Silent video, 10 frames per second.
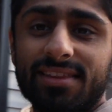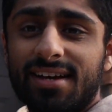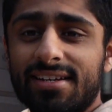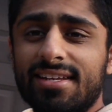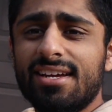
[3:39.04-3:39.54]

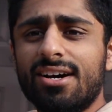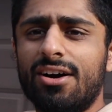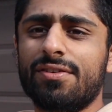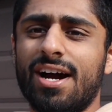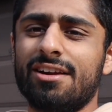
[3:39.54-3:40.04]
the idea
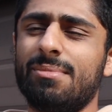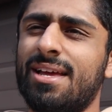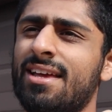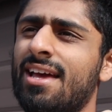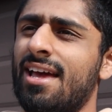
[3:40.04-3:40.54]
of kind of
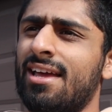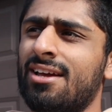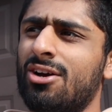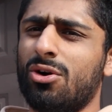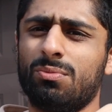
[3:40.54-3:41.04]
making
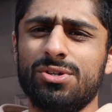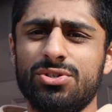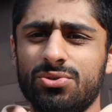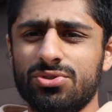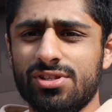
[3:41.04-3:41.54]
a
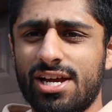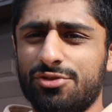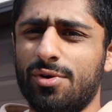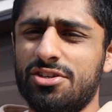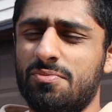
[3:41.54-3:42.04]
original
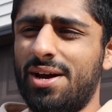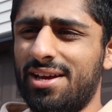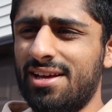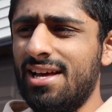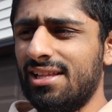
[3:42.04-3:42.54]
slash race
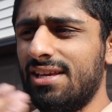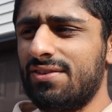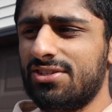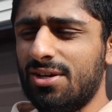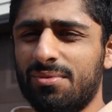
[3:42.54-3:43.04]
bike,
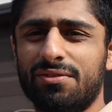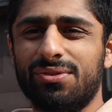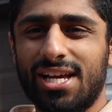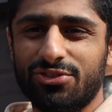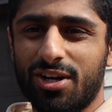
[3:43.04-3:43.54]
leaving some of the
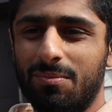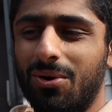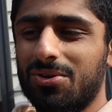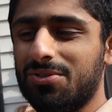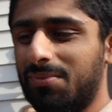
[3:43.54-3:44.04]
flat track
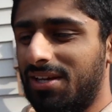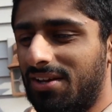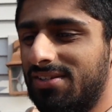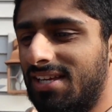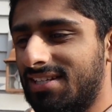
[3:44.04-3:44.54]
parts
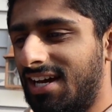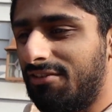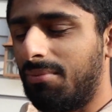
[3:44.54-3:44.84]
because that's kind of